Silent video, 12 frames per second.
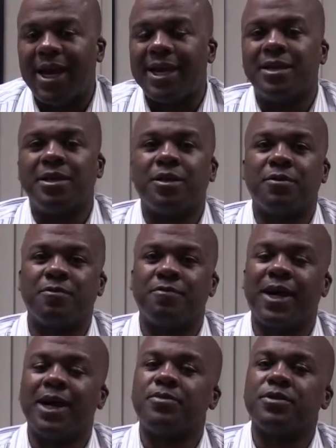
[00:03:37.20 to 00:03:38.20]
and another
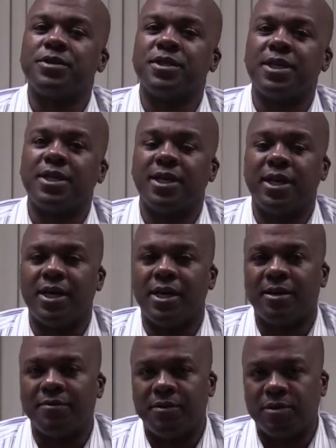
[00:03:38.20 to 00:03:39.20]
5%
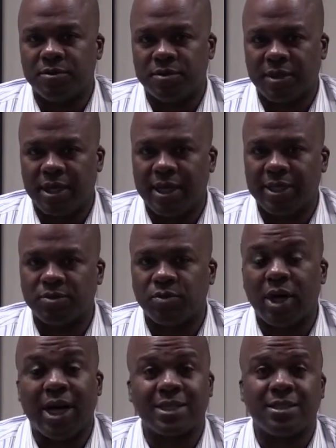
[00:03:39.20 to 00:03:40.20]
of those clients
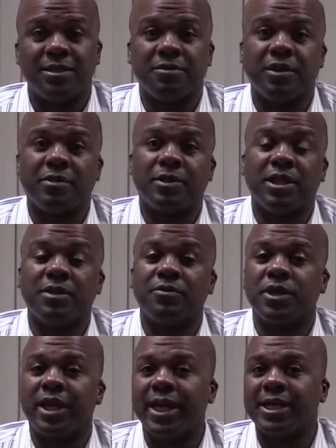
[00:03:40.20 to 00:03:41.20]
will actually
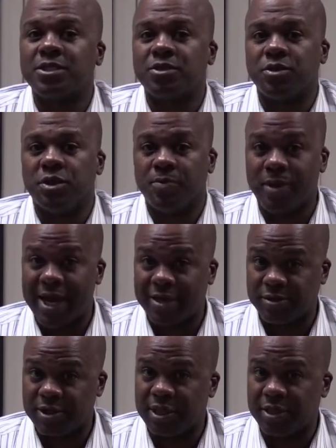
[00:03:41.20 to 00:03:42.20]
deliver cancer or
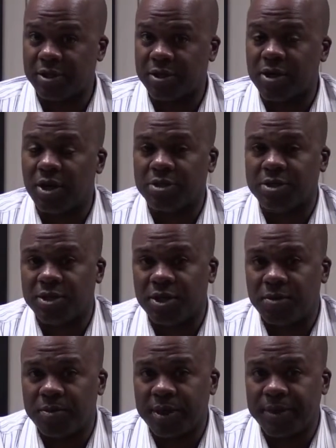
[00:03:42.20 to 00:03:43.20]
hepatocellular
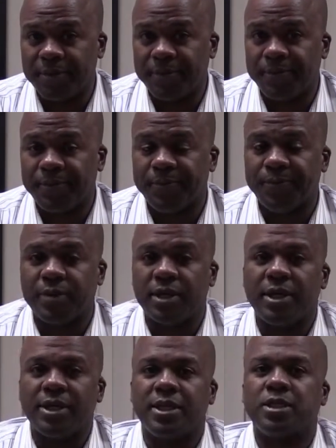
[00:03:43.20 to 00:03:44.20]
carcinoma.
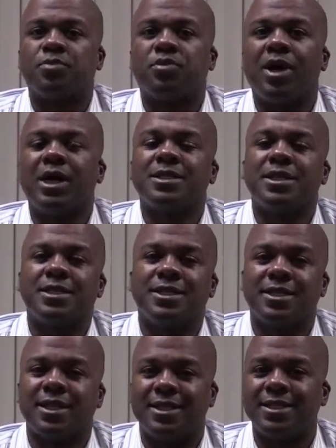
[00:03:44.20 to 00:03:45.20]
This
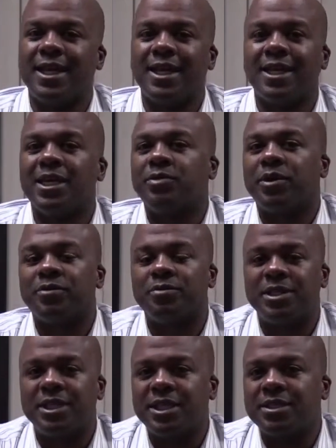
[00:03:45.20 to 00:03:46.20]
process can take anywhere
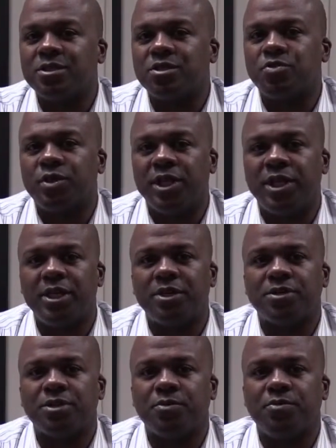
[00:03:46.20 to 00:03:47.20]
from 10 to 20
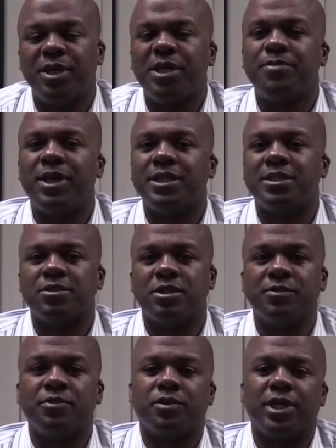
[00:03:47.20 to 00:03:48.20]
years, so many patients
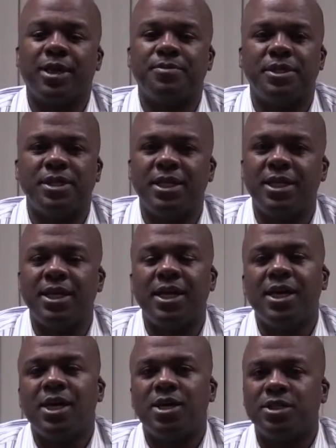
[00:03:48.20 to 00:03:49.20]
living with Hep C
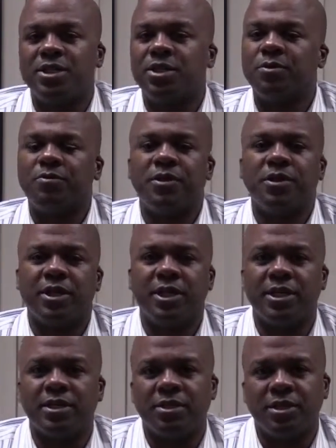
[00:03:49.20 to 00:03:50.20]
don't feel
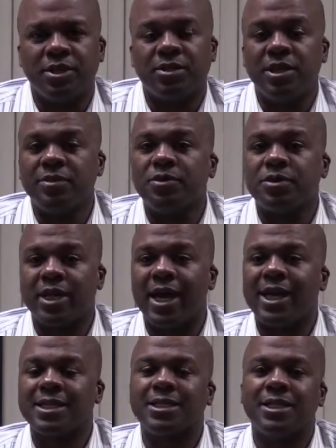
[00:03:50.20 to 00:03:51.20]
ill and their livers
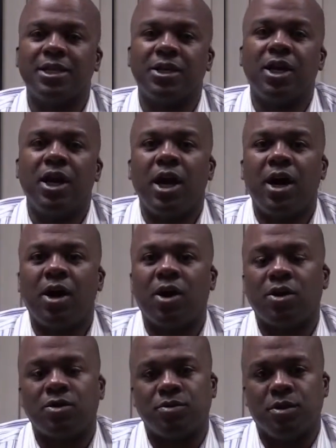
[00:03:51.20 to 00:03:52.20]
actually
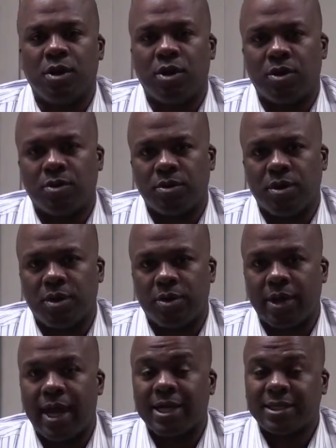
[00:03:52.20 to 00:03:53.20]
are, are,
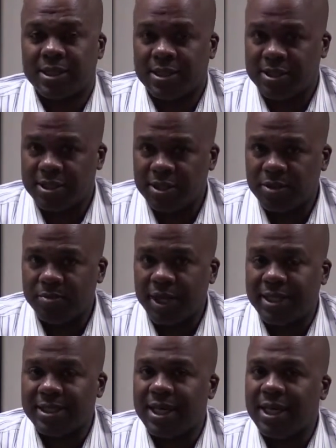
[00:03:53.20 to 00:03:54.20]
are actually still
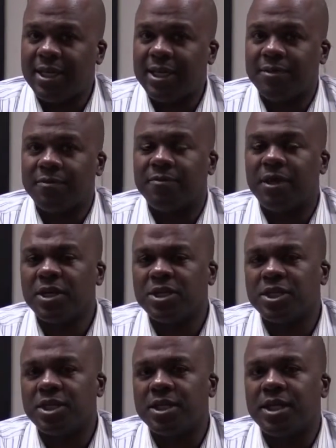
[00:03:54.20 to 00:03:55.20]
maintaining
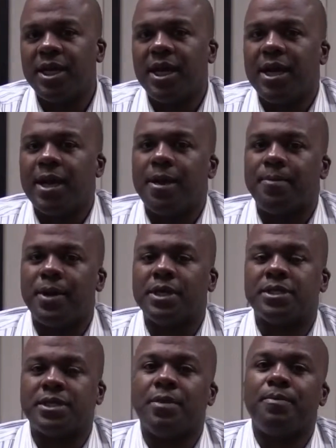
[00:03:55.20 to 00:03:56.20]
function,
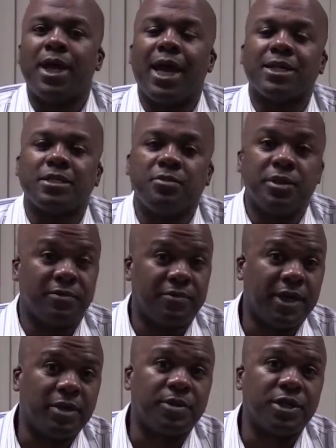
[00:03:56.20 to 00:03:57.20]
but some may actually be
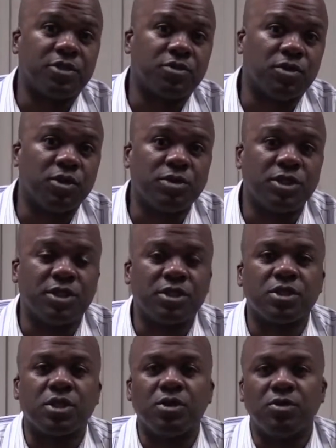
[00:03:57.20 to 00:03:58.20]
developing
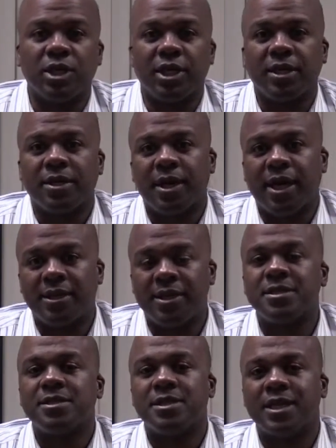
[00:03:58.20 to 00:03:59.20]
cirrhosis slowly. And
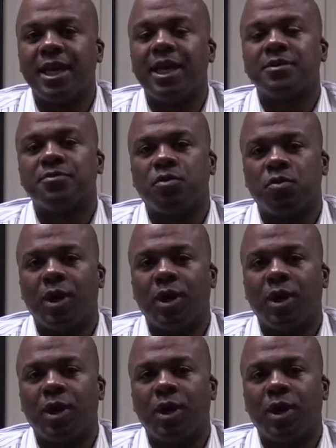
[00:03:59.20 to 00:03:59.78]
this is the case for